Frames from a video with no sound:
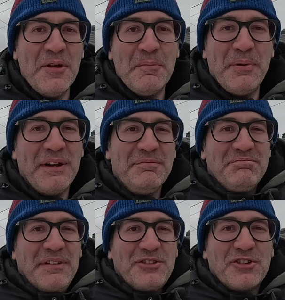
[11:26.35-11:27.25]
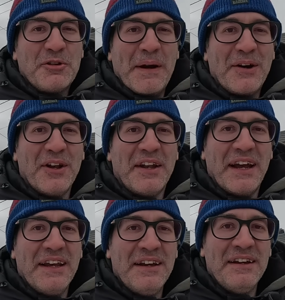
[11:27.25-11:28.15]
but it's just a bank holiday.
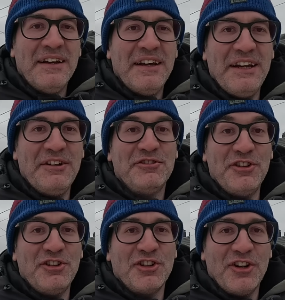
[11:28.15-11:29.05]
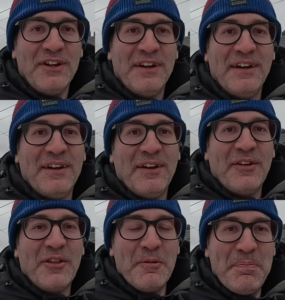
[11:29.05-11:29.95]
In Russia,
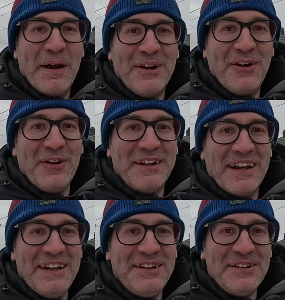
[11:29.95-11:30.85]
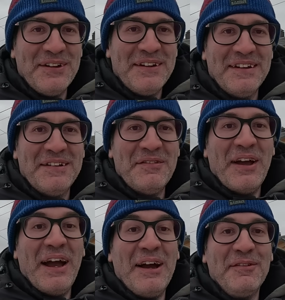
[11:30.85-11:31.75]
the bank holidays
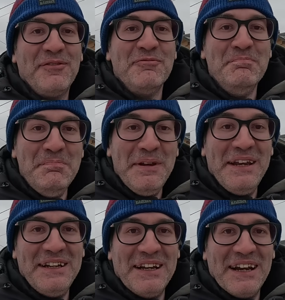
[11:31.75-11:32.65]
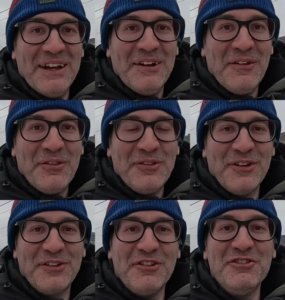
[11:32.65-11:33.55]
have meaning.
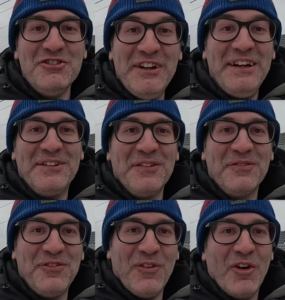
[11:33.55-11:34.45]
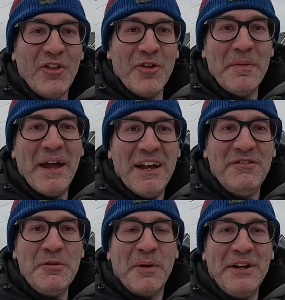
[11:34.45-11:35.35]
There's a reason for them.
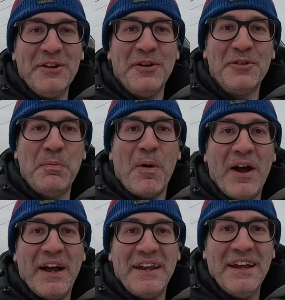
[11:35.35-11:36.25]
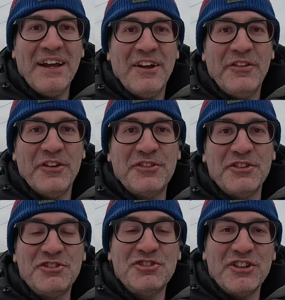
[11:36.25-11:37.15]
Everybody knows why. There's
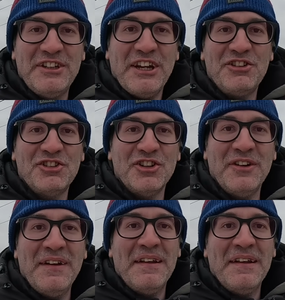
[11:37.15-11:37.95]
a tradition